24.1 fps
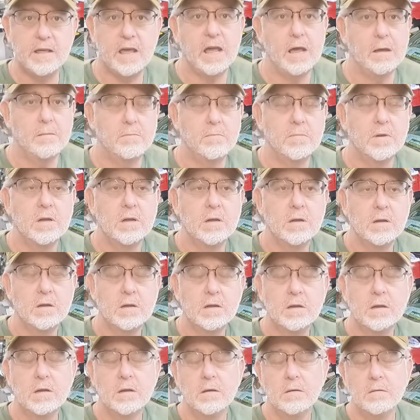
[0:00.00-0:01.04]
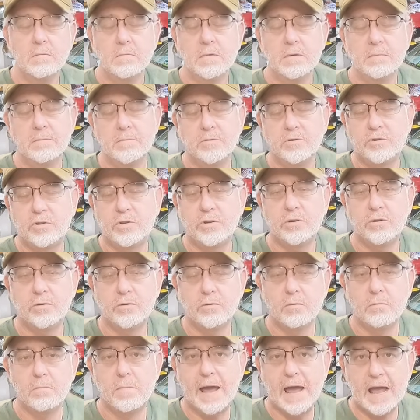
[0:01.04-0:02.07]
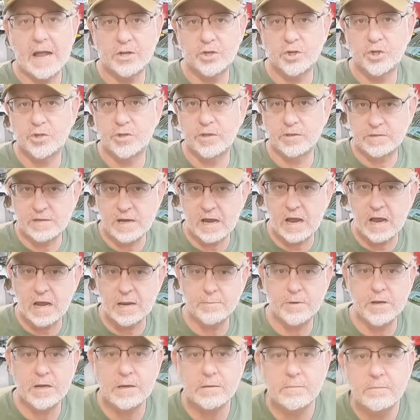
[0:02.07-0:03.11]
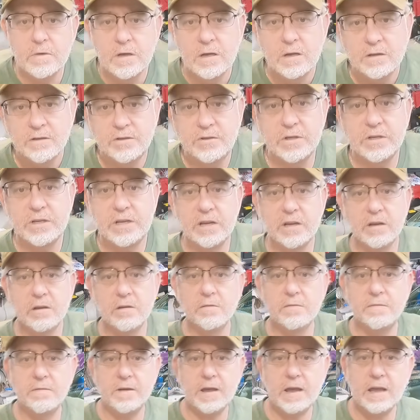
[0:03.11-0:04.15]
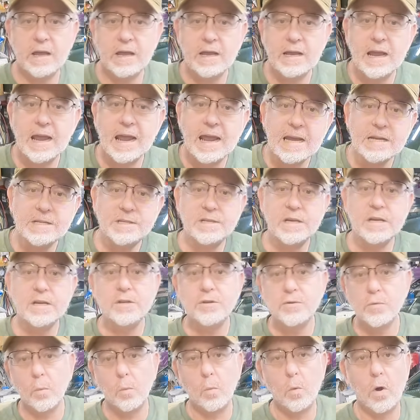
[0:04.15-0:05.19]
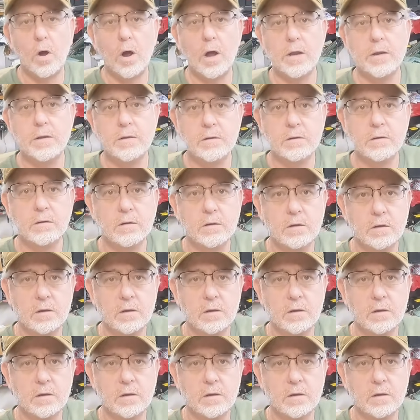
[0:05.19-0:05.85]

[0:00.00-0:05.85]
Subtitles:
them to match the timing to give a 18-to-1